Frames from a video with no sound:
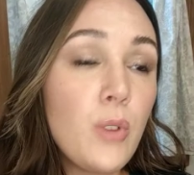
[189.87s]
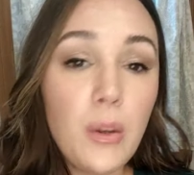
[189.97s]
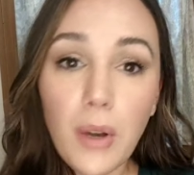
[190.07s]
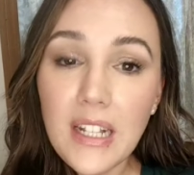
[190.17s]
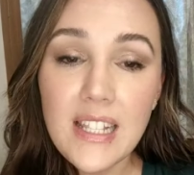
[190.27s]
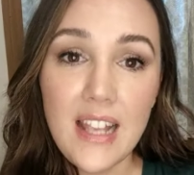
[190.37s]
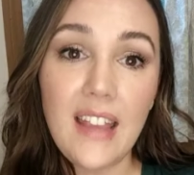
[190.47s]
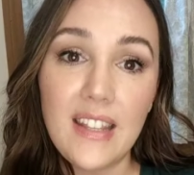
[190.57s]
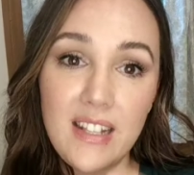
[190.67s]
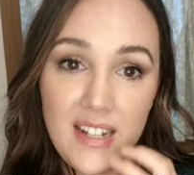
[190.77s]
we want to
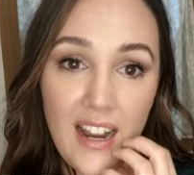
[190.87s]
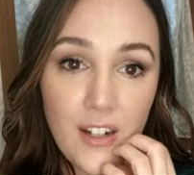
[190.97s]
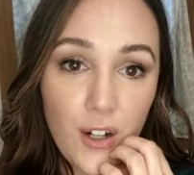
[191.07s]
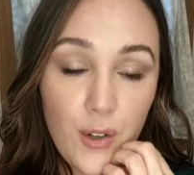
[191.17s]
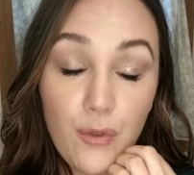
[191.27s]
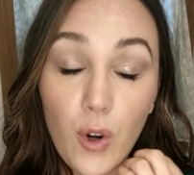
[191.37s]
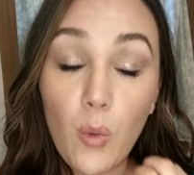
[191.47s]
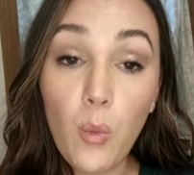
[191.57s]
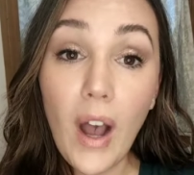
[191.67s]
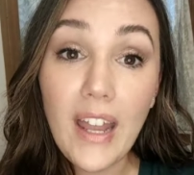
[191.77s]
set the standard for
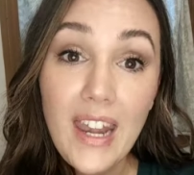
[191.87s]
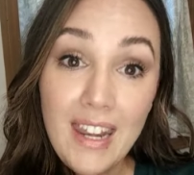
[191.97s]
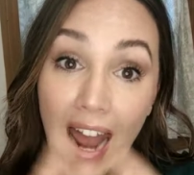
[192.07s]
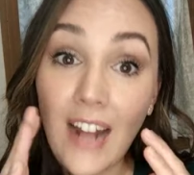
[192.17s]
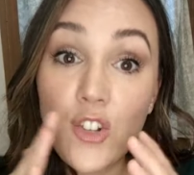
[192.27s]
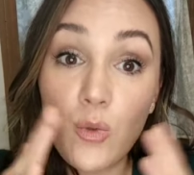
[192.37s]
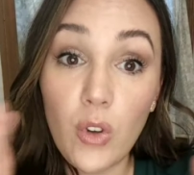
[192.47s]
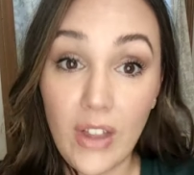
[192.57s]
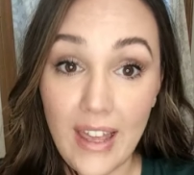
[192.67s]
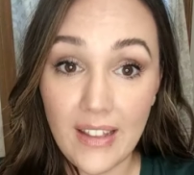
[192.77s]
what
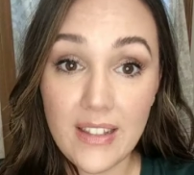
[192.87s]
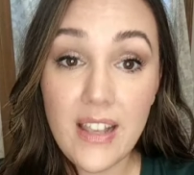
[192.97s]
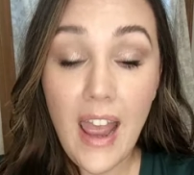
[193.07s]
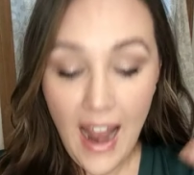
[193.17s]
natural is.